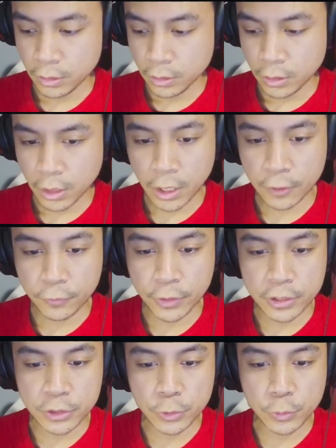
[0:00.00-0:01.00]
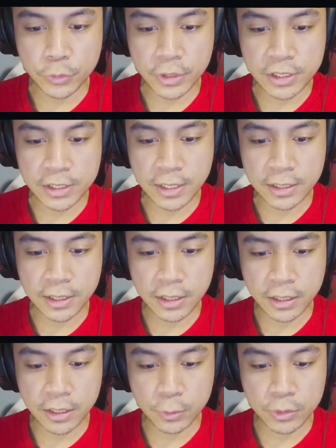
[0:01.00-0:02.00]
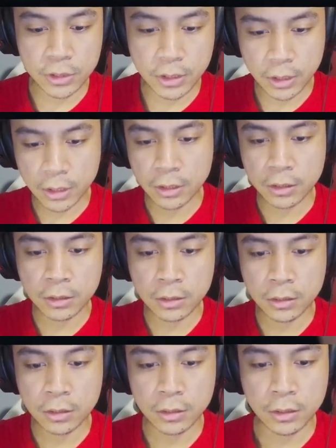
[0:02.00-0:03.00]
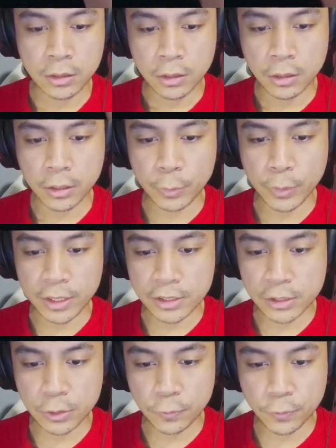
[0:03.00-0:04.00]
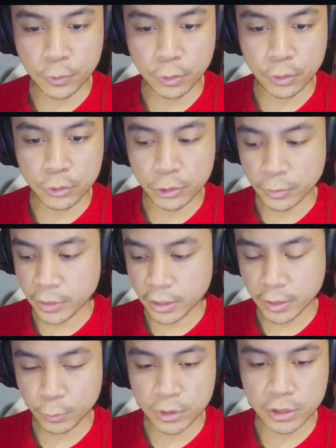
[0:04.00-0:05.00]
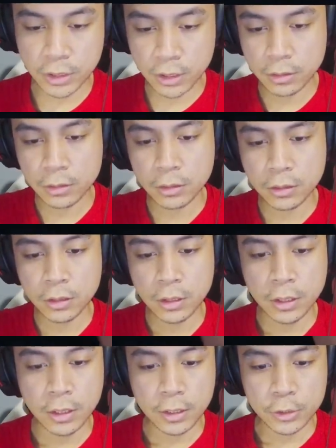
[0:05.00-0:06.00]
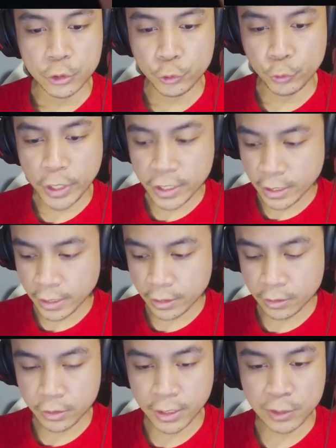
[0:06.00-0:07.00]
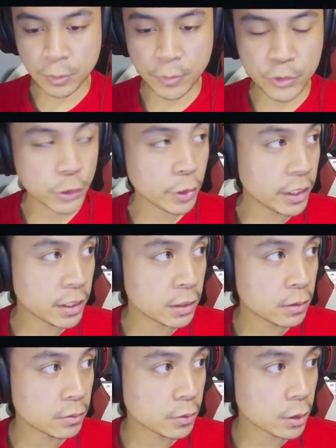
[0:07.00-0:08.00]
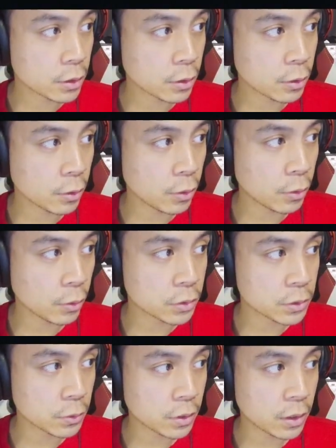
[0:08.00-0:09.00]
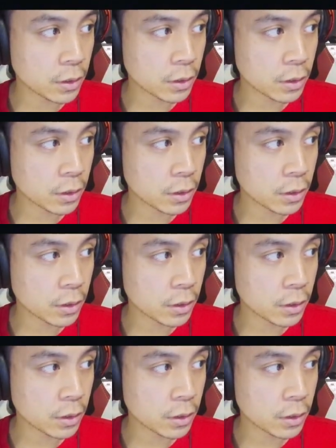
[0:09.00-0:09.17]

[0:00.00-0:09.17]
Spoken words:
Offering to the Snake Deity once again. Okay, we got Sulfur Core Dreaming once again. Trade In. You guys remember Trade In? Old school card.